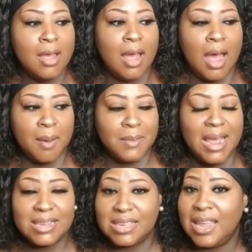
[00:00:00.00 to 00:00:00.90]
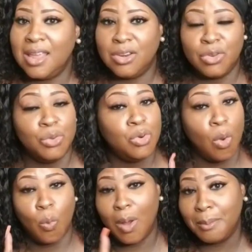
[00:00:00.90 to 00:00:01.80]
I'm not saying do no
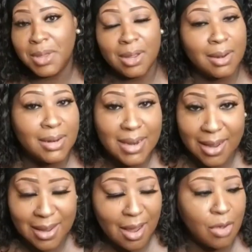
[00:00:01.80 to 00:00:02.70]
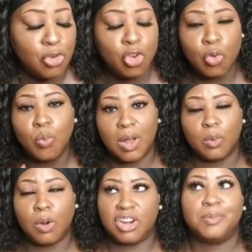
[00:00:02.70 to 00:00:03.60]
one meal a day, y'all. Do what
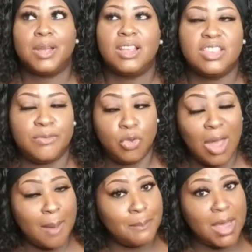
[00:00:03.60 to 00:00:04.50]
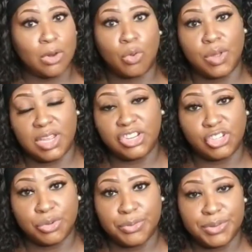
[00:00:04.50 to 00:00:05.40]
works, because if you got medical
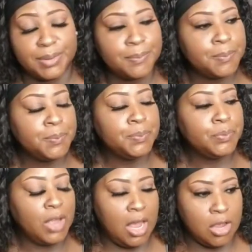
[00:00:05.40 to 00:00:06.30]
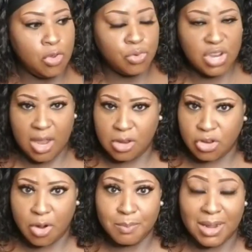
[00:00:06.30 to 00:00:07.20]
issues and you take
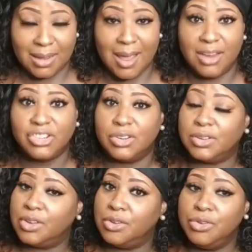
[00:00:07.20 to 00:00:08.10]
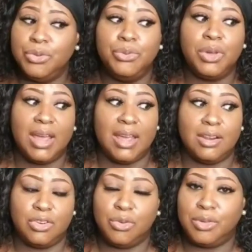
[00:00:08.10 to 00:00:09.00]
certain medications, you
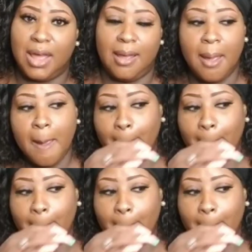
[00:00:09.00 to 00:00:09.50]
can't do that.